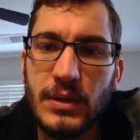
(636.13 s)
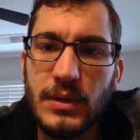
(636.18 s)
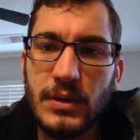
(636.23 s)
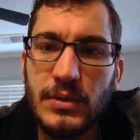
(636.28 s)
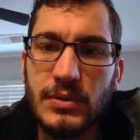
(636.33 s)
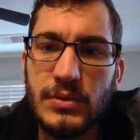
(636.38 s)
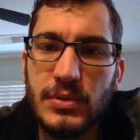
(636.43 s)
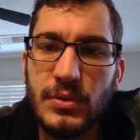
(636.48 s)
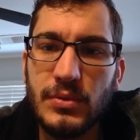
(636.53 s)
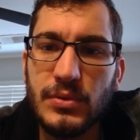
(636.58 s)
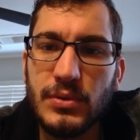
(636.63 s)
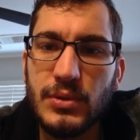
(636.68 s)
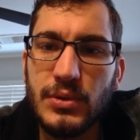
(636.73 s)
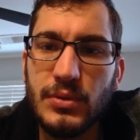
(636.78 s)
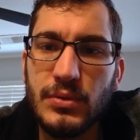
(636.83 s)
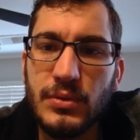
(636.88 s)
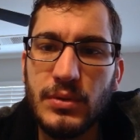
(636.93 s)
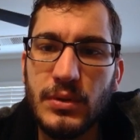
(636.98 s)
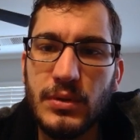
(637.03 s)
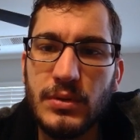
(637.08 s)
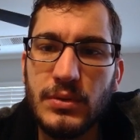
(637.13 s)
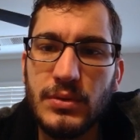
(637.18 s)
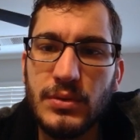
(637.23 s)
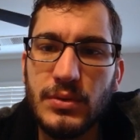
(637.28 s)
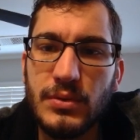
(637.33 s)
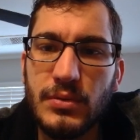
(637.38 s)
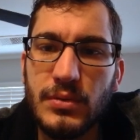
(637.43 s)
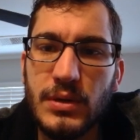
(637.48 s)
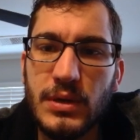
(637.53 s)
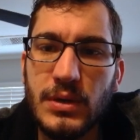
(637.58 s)
So 2 to the
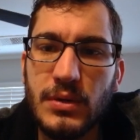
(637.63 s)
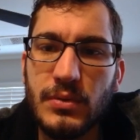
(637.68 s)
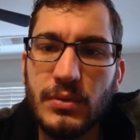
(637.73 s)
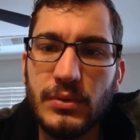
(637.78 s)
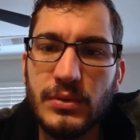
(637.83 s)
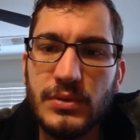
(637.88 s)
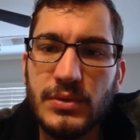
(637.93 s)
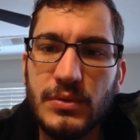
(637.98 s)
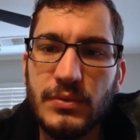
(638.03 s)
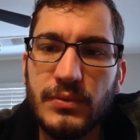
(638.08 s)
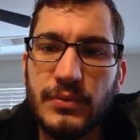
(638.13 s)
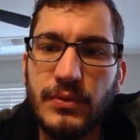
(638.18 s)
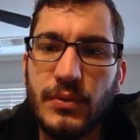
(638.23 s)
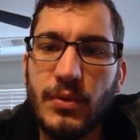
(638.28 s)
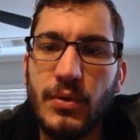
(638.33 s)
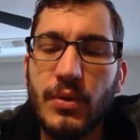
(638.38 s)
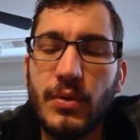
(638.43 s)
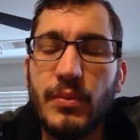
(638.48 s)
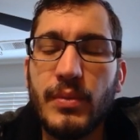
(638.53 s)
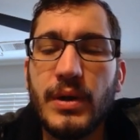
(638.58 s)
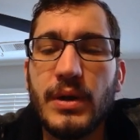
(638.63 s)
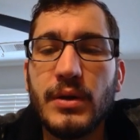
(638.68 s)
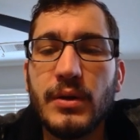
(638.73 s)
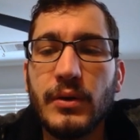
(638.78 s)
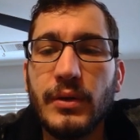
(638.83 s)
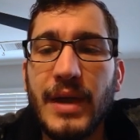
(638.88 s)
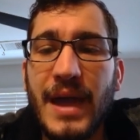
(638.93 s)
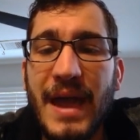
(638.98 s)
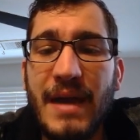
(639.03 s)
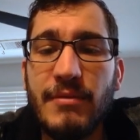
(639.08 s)
2 equals 4. We could
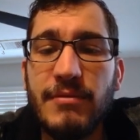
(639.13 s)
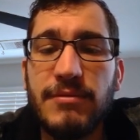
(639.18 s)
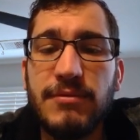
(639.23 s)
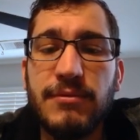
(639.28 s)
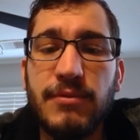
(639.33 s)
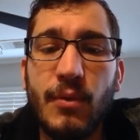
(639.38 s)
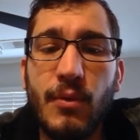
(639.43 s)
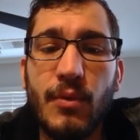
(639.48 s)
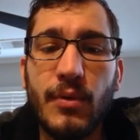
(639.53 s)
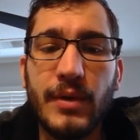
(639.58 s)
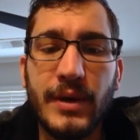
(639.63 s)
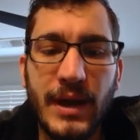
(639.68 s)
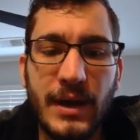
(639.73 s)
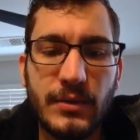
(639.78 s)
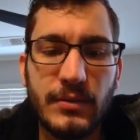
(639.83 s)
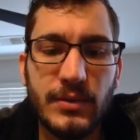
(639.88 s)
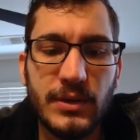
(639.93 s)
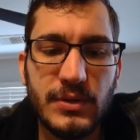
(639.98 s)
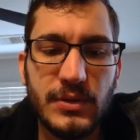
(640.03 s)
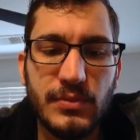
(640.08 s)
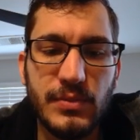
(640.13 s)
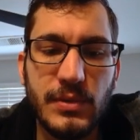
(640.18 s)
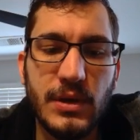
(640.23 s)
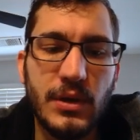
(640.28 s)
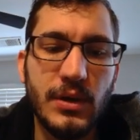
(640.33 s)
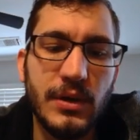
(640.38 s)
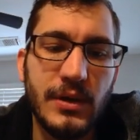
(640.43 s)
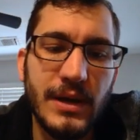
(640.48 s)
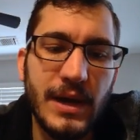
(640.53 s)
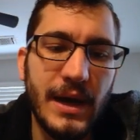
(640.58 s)
only have 4 networks. We
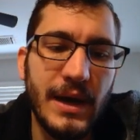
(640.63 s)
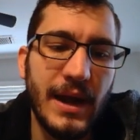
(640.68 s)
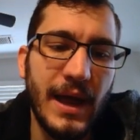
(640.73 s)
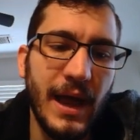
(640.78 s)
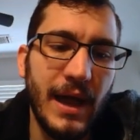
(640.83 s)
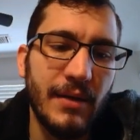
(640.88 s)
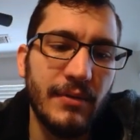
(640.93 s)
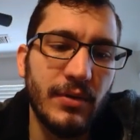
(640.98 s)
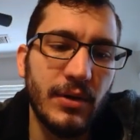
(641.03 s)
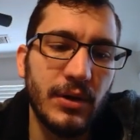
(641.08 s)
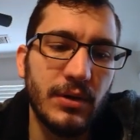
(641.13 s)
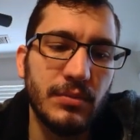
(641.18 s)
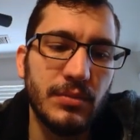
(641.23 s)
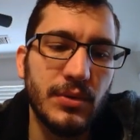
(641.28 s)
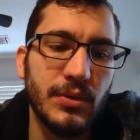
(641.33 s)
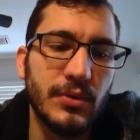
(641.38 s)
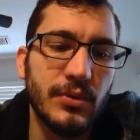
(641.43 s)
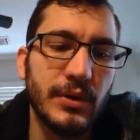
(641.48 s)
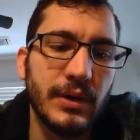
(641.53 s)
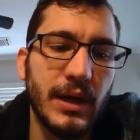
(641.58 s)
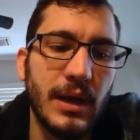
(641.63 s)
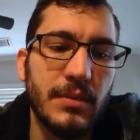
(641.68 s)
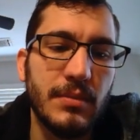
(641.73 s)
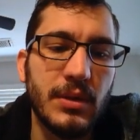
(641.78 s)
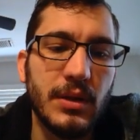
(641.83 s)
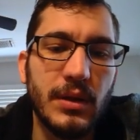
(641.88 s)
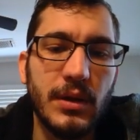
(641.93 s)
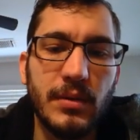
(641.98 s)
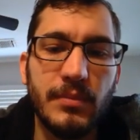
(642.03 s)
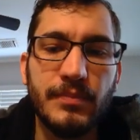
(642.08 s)
could not have our computer game
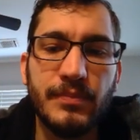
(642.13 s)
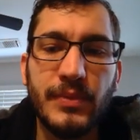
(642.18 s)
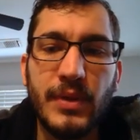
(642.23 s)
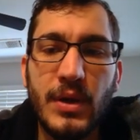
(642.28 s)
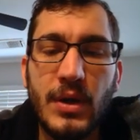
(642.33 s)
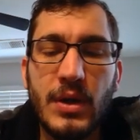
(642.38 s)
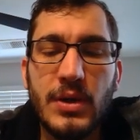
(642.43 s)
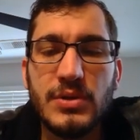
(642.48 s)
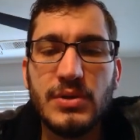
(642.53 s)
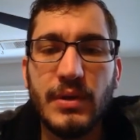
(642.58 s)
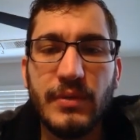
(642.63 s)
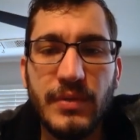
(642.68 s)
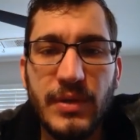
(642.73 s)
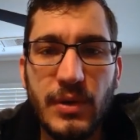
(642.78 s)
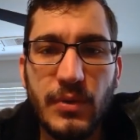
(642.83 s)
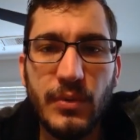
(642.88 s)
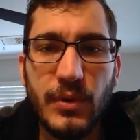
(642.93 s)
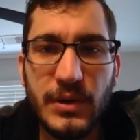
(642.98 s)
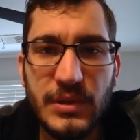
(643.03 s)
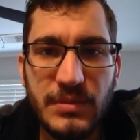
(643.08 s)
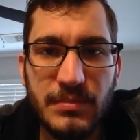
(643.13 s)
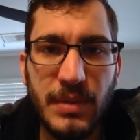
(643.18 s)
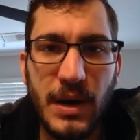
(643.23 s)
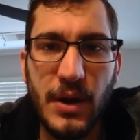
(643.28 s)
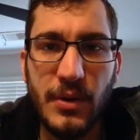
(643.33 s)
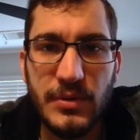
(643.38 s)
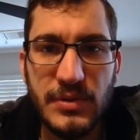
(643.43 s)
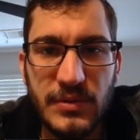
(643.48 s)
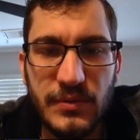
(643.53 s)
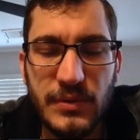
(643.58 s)
club. So everything works in
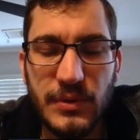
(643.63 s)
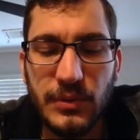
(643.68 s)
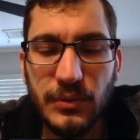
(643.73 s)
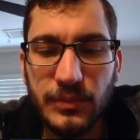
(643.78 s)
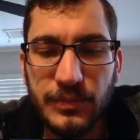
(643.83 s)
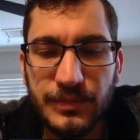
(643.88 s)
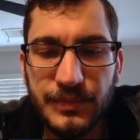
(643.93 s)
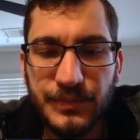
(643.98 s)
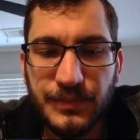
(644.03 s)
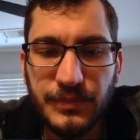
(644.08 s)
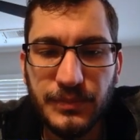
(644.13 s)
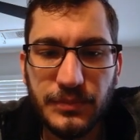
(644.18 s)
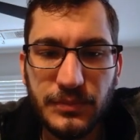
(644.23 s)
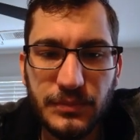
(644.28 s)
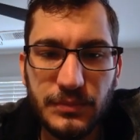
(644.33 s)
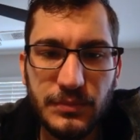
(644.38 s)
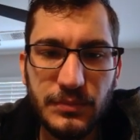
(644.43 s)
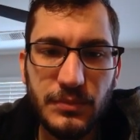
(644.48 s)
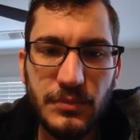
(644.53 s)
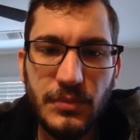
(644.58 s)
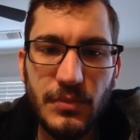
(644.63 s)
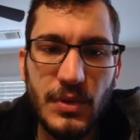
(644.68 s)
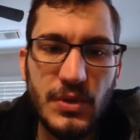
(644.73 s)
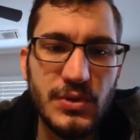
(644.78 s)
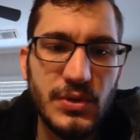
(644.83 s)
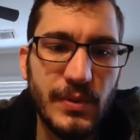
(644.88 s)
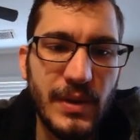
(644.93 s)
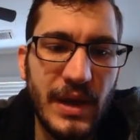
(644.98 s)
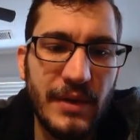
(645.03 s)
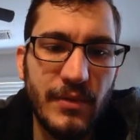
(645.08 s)
powers of 2.
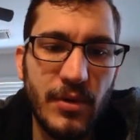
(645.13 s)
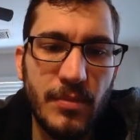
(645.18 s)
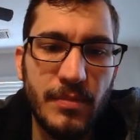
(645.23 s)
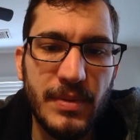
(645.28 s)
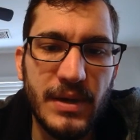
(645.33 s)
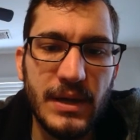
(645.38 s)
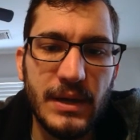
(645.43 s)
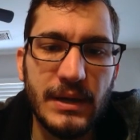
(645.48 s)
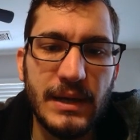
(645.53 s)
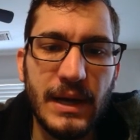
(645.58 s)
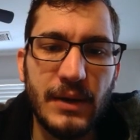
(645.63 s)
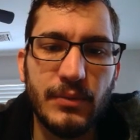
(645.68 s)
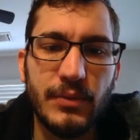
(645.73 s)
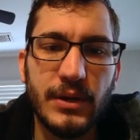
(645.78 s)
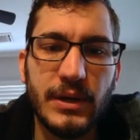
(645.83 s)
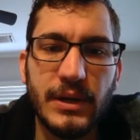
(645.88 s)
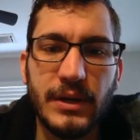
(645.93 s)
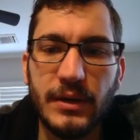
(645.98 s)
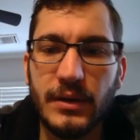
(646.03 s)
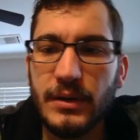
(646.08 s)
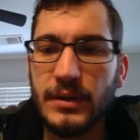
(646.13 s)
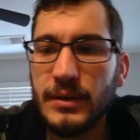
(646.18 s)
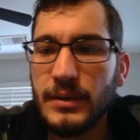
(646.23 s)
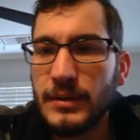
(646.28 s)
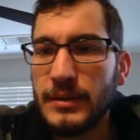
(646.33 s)
So we have our big network here.